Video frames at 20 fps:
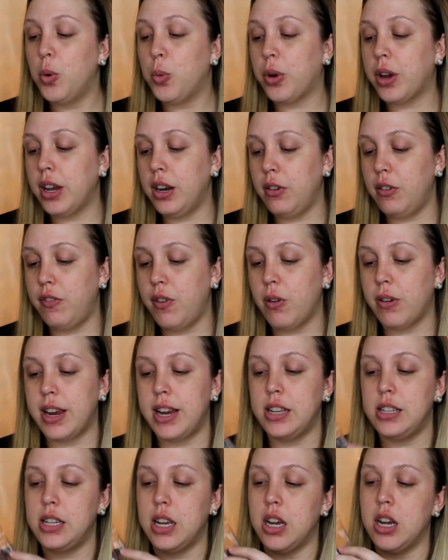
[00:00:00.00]
we're going to
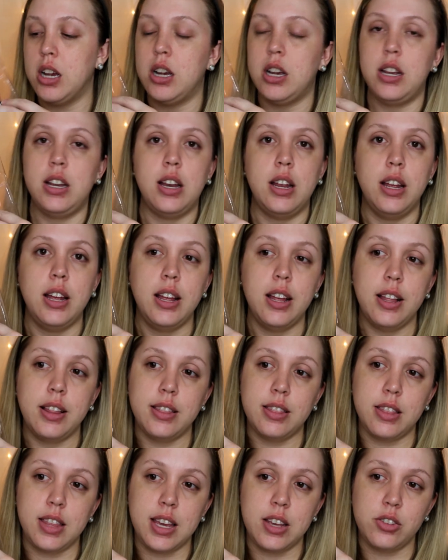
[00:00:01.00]
focus on
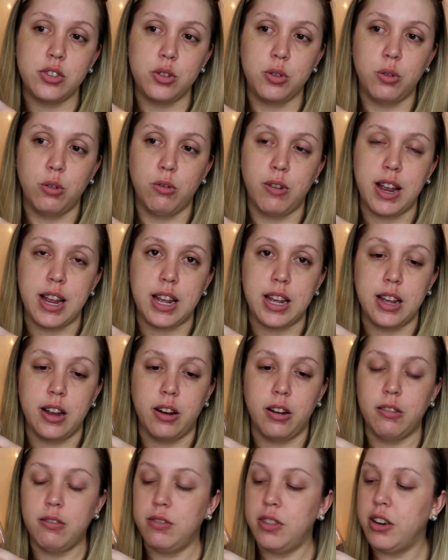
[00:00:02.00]
these two right here.